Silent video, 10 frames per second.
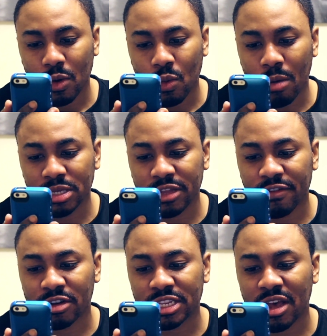What was the
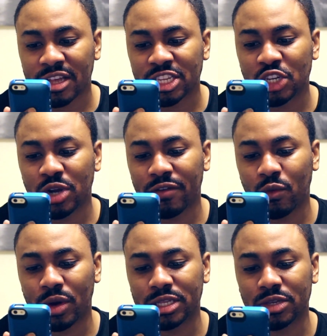first concert you ever
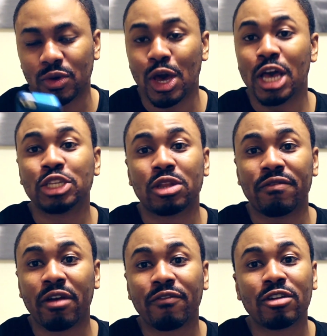went to? So the
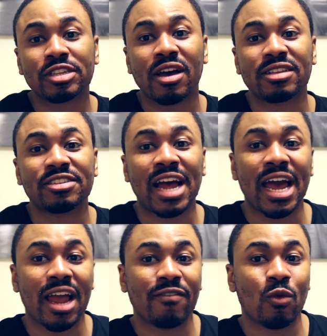very first concert
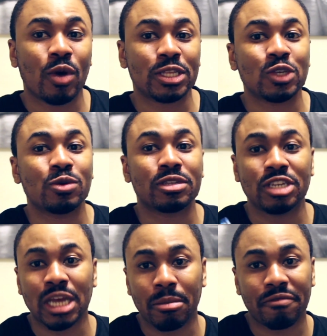I ever went to was the
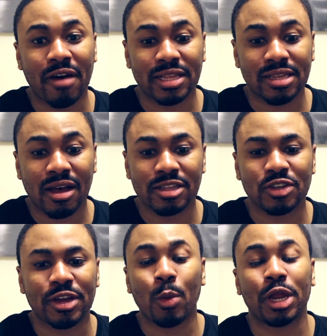Jamie Foxx
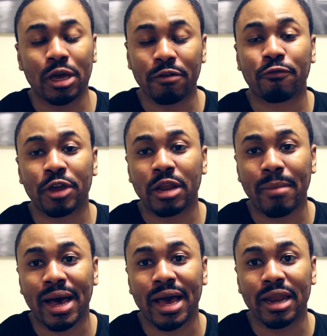concert with a good friend of
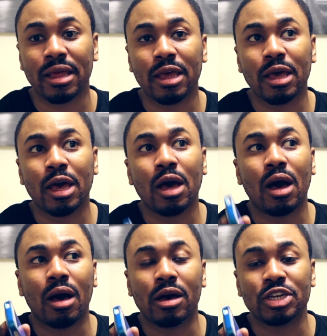mine,
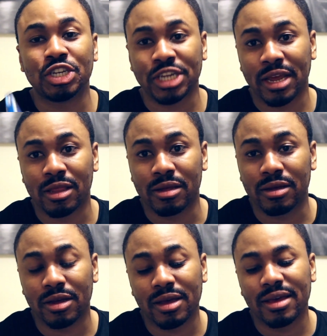Shayla,
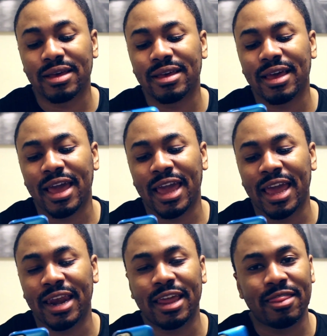
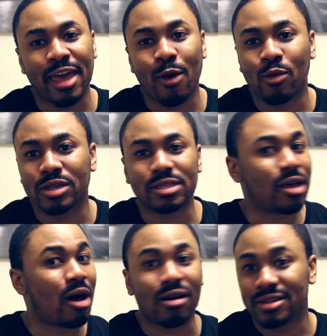and that was
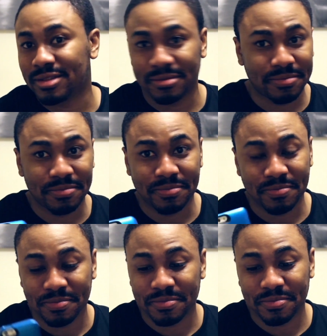awesome.
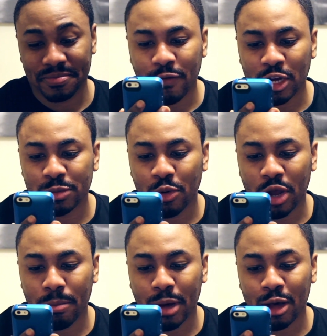First
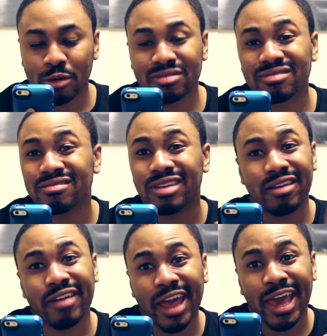broken bone,
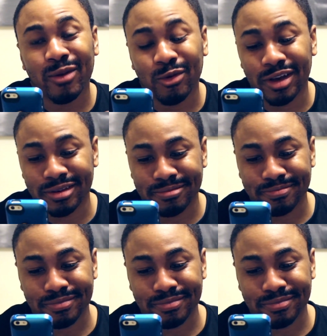never had one.